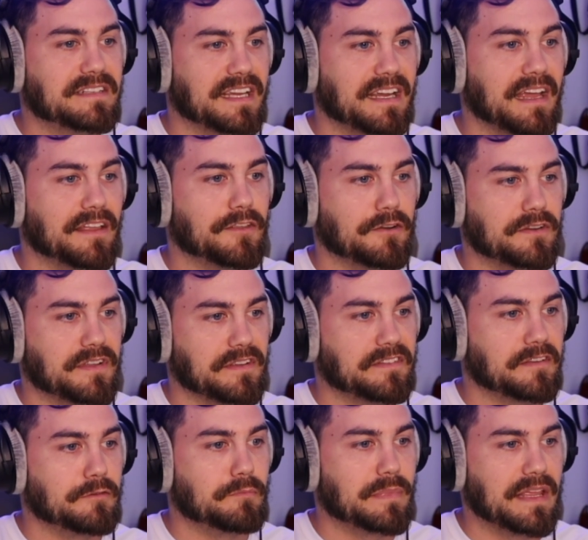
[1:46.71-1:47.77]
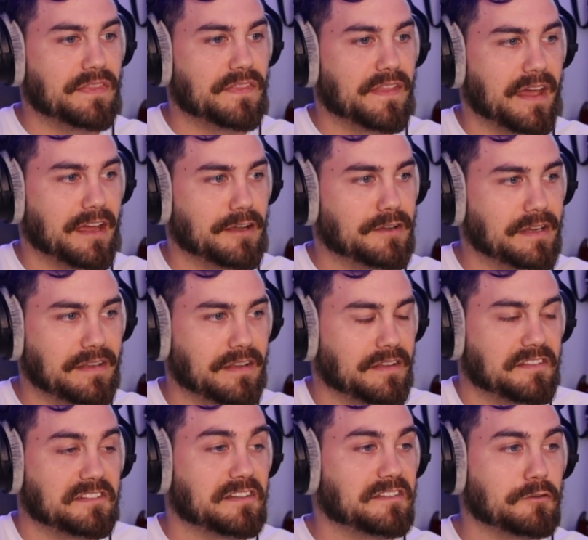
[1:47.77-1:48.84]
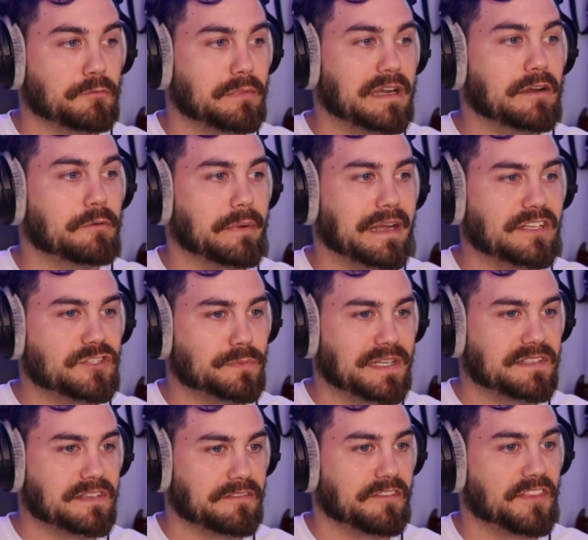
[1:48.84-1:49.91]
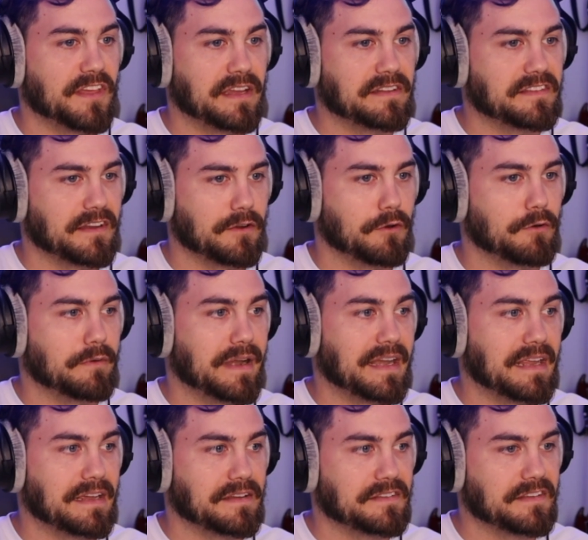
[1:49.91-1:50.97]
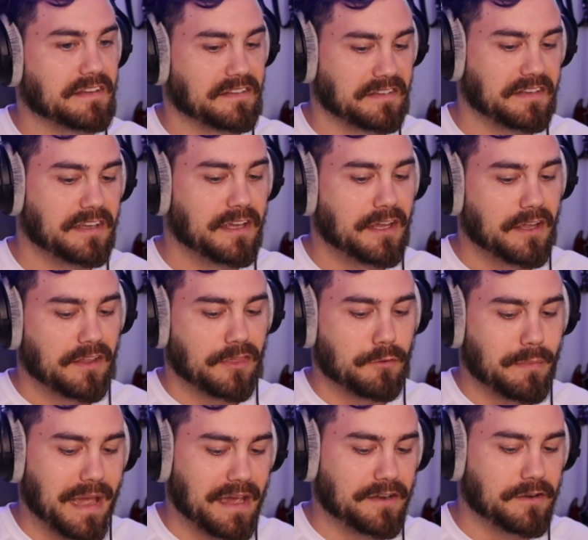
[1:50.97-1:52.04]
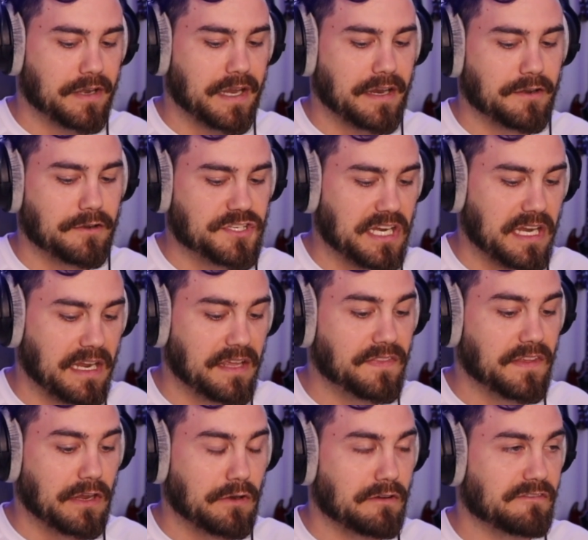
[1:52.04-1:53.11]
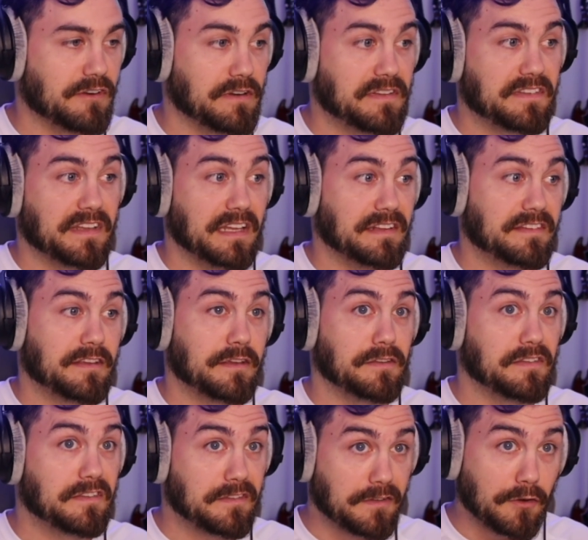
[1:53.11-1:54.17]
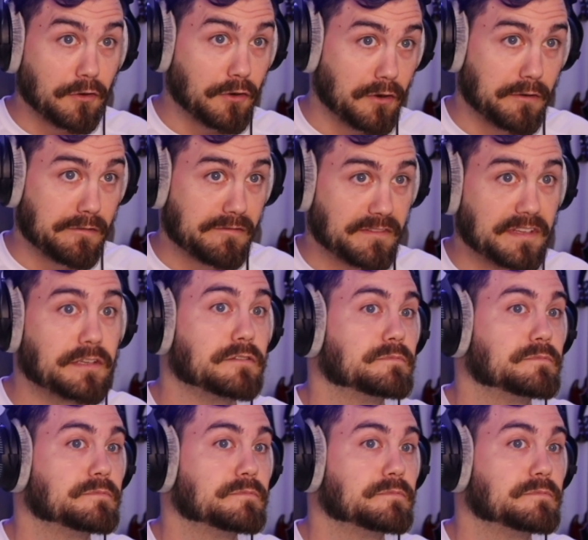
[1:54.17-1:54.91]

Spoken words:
together doesn't mean that. It's just a rearrangement of things that already exist. The matter and energy in the universe is conserved.